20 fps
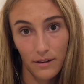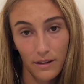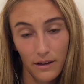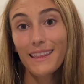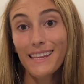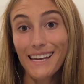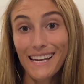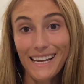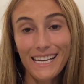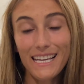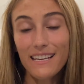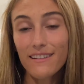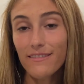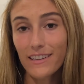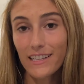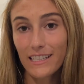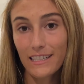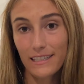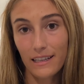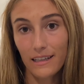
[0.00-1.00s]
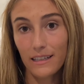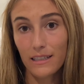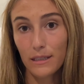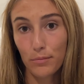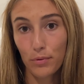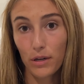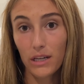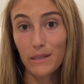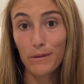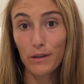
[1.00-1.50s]
The e-visa is
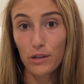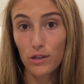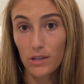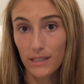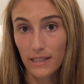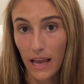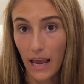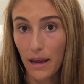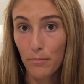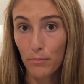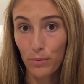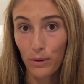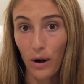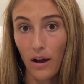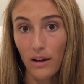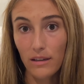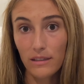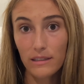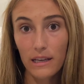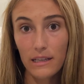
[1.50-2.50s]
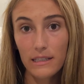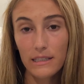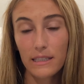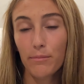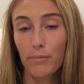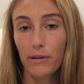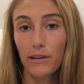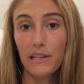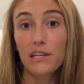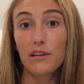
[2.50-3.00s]
pretty much the same process.
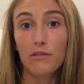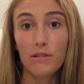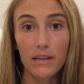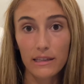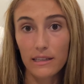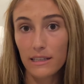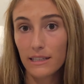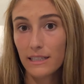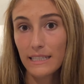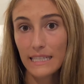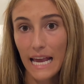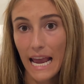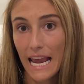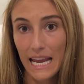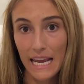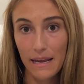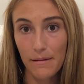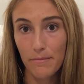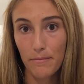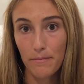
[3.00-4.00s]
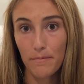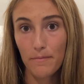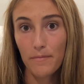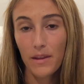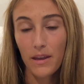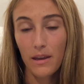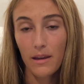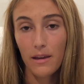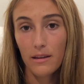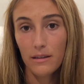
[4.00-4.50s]
Typically you need the same
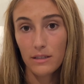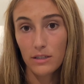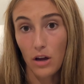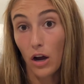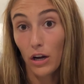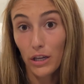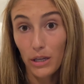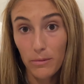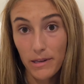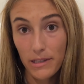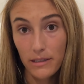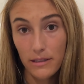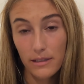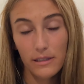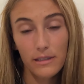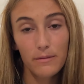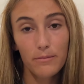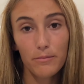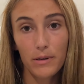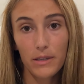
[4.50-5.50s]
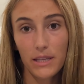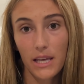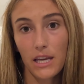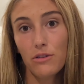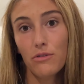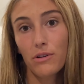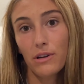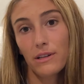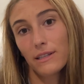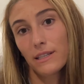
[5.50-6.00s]
documents, but that
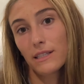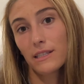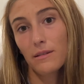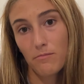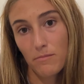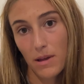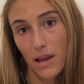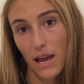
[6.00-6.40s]
you can submit